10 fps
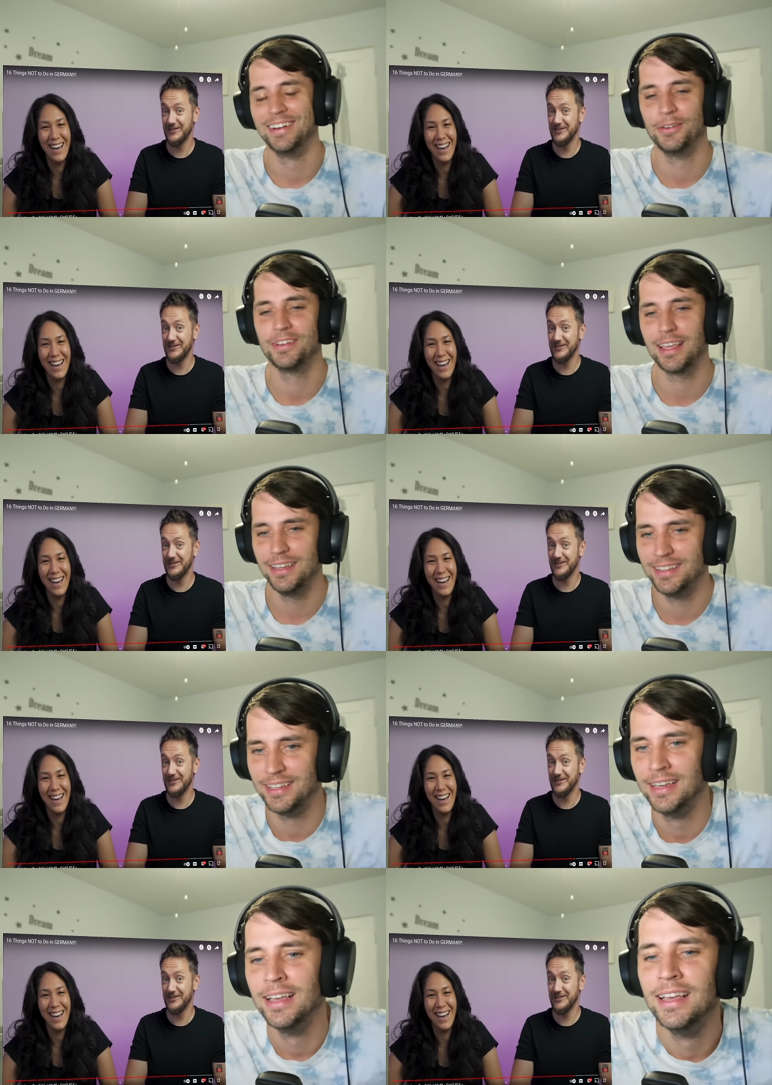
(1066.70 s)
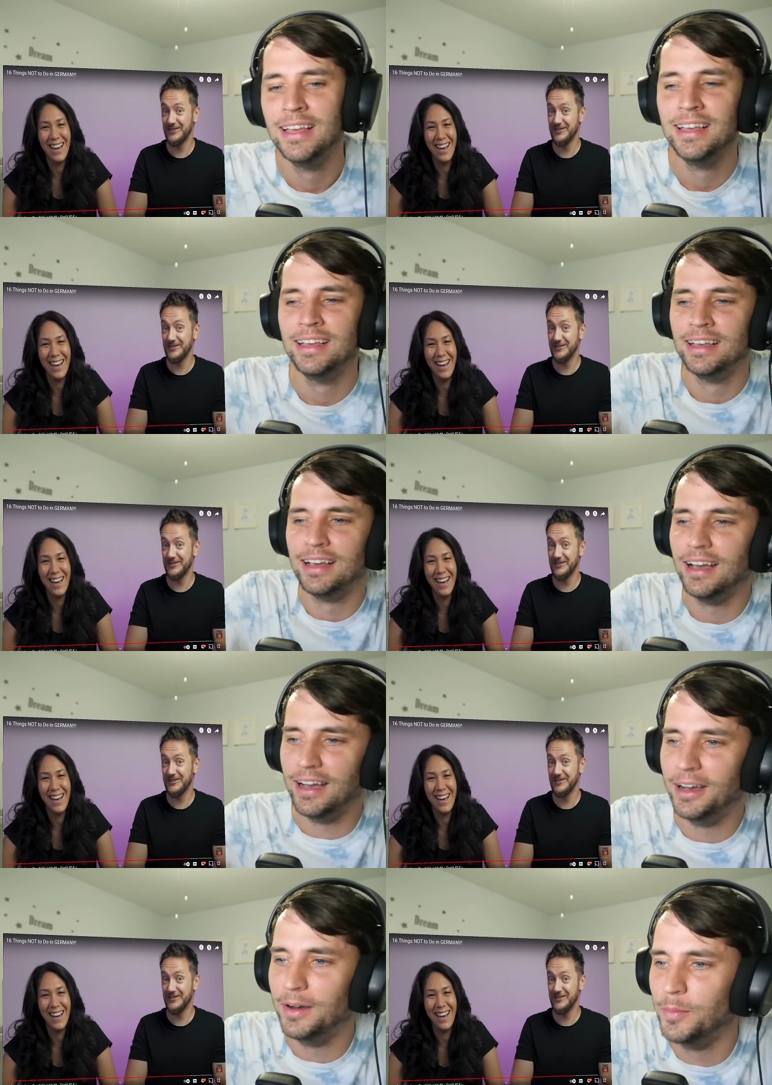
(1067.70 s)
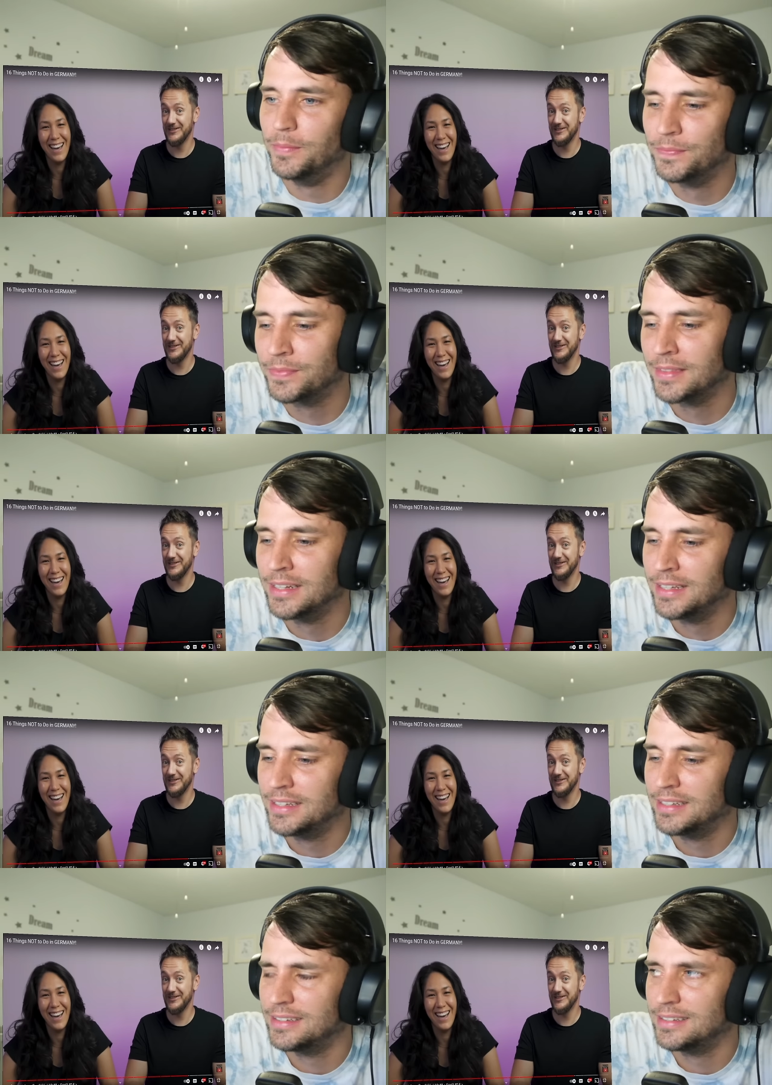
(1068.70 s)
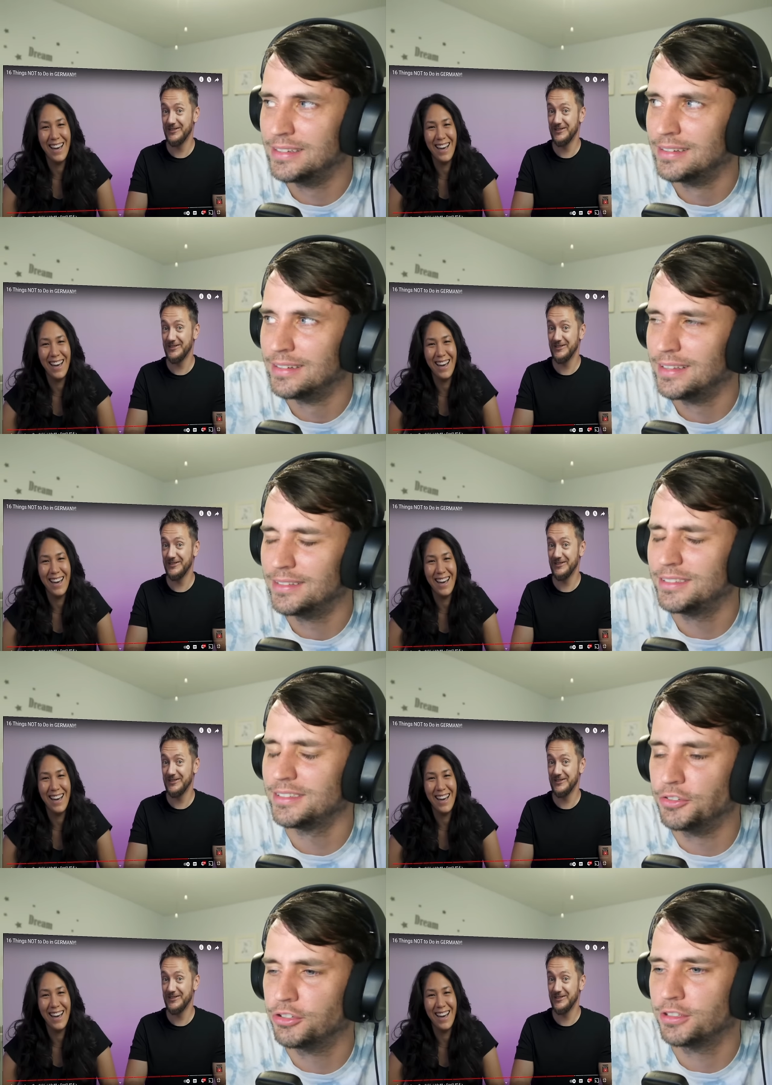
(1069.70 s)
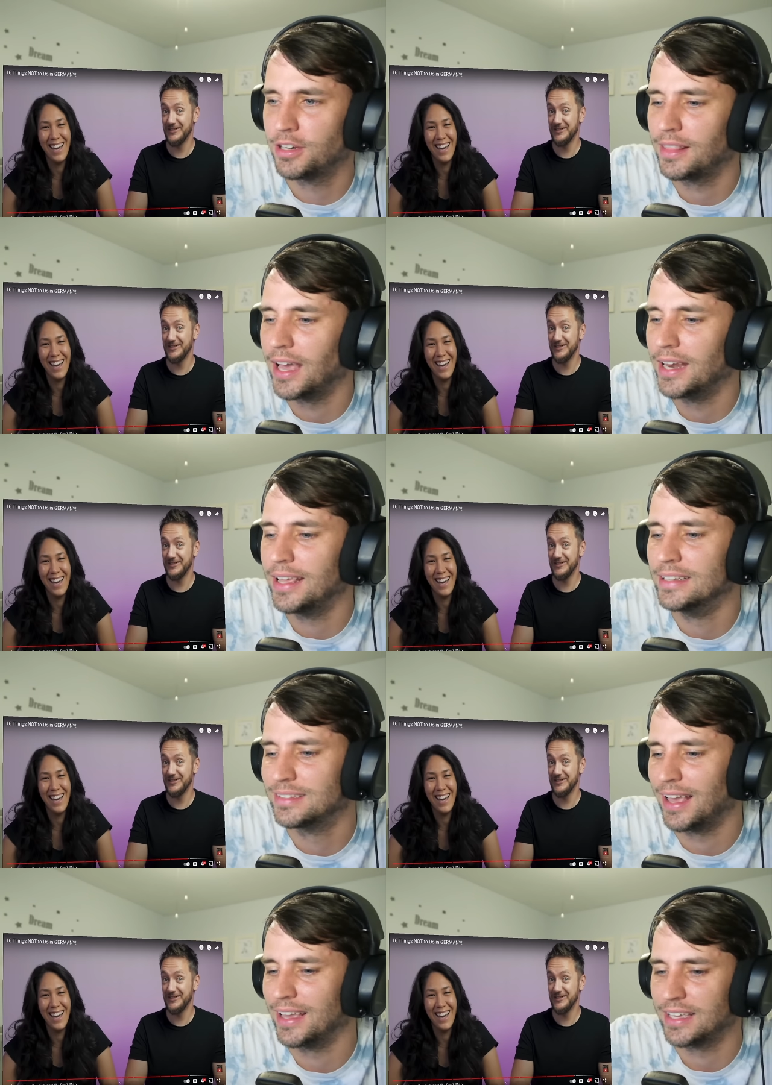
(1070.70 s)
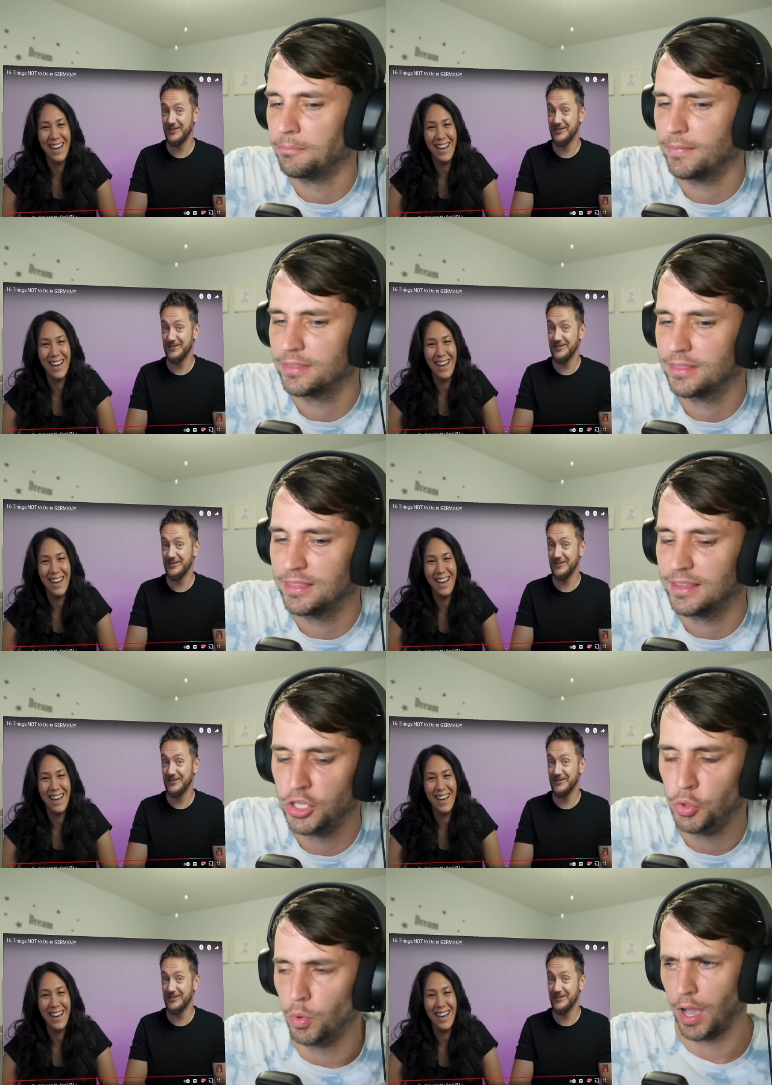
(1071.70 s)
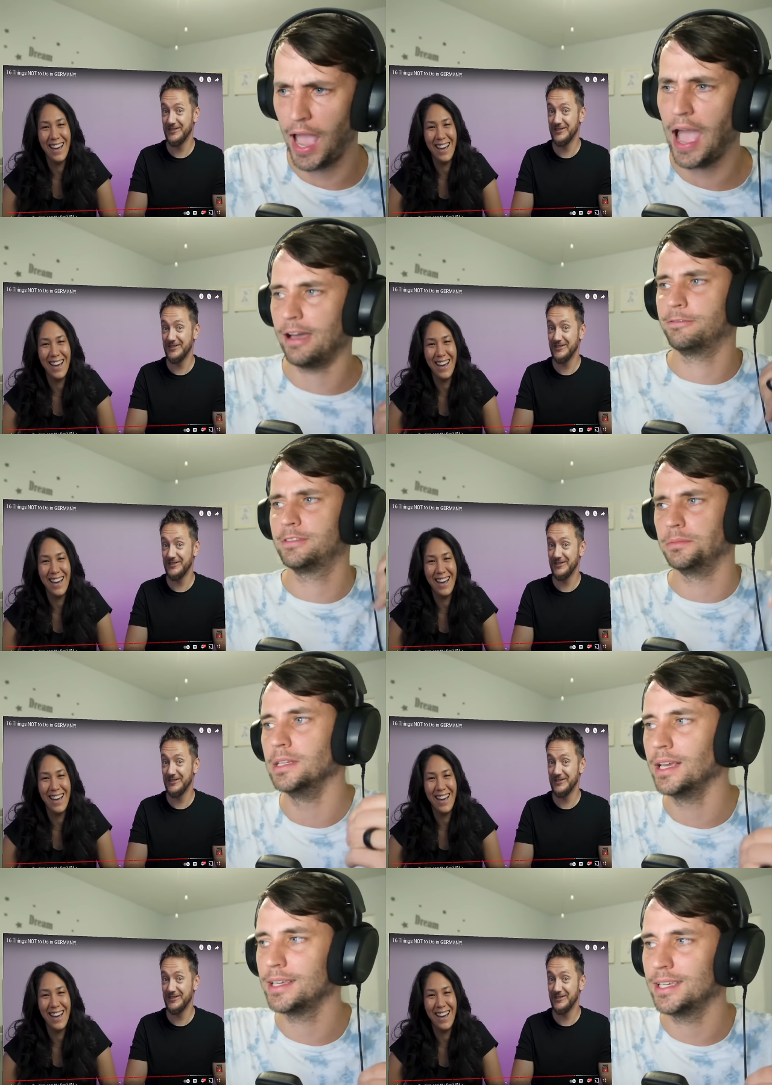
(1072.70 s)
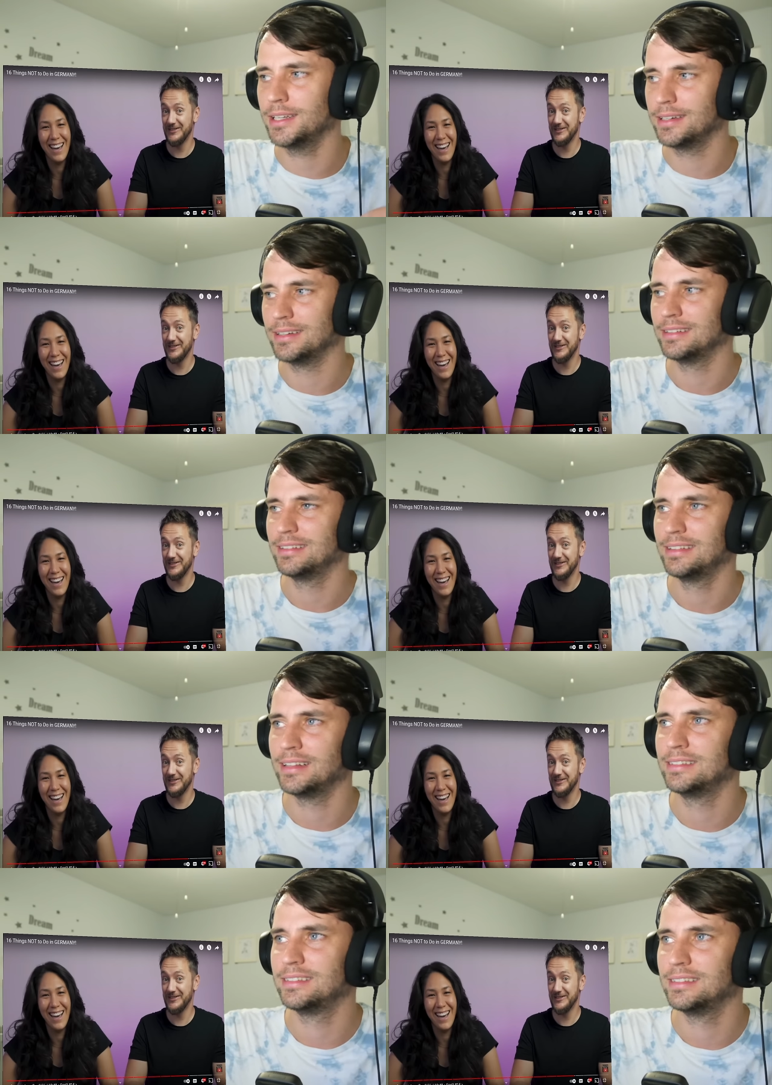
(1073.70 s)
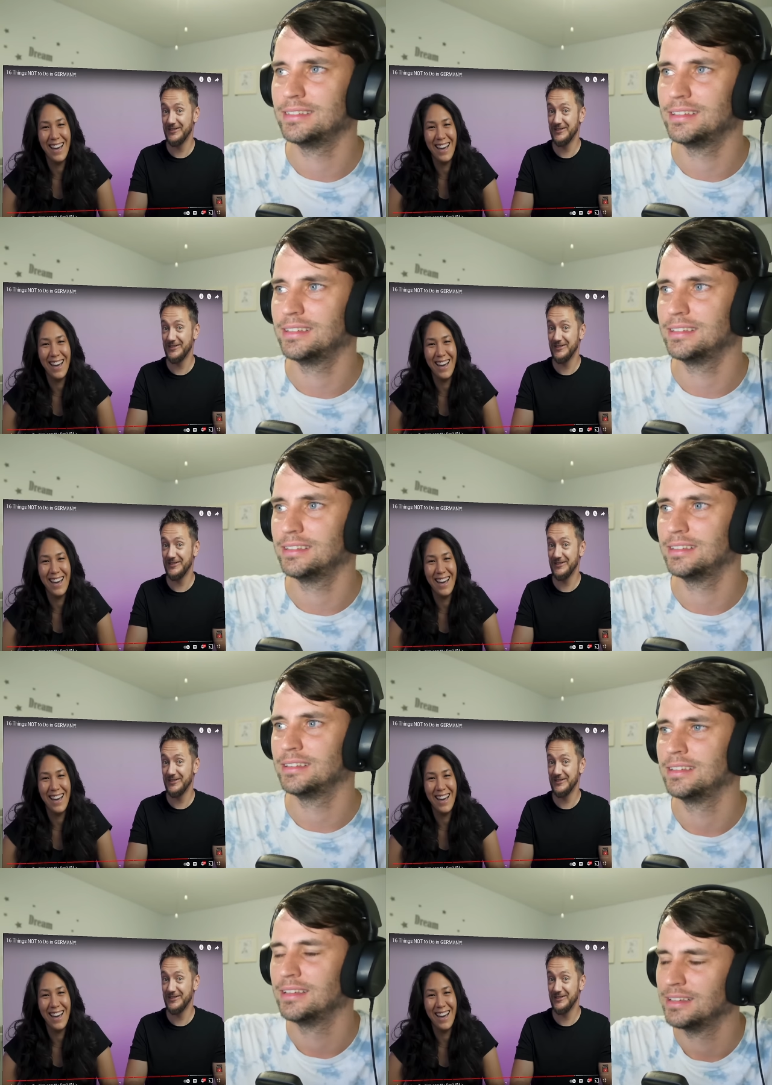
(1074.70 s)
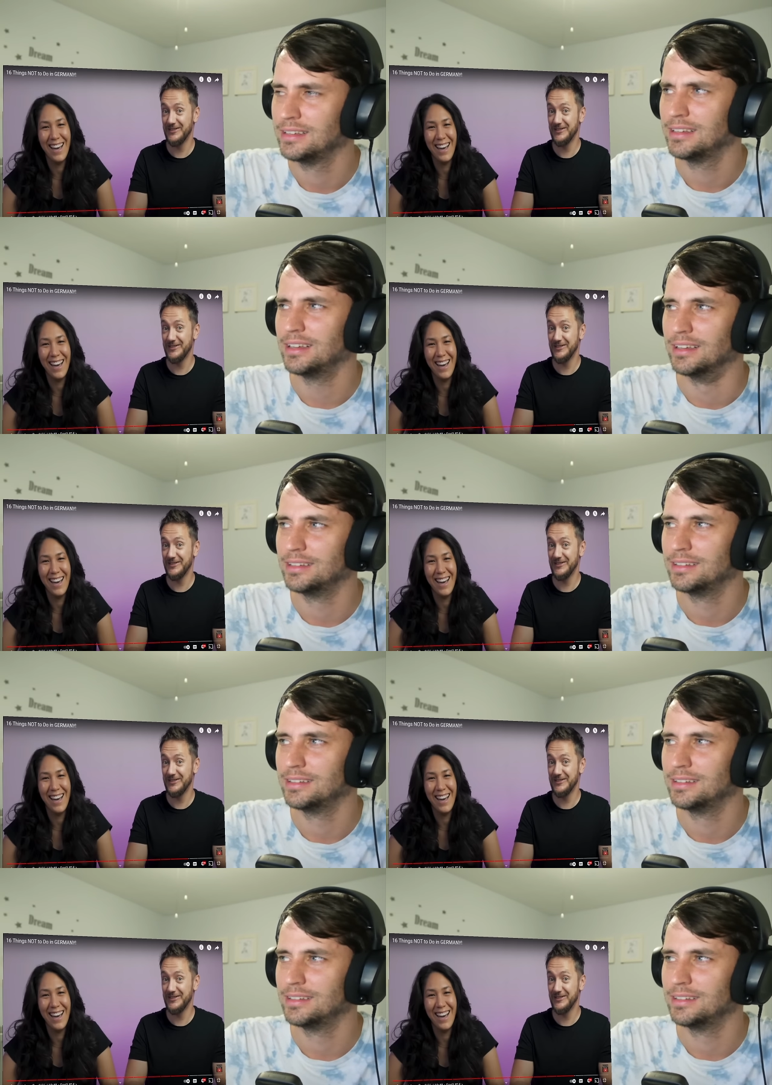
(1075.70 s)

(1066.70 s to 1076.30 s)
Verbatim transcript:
Speaker 1: okay. Um. That's just interesting that it's like you have to be naked. That's huh.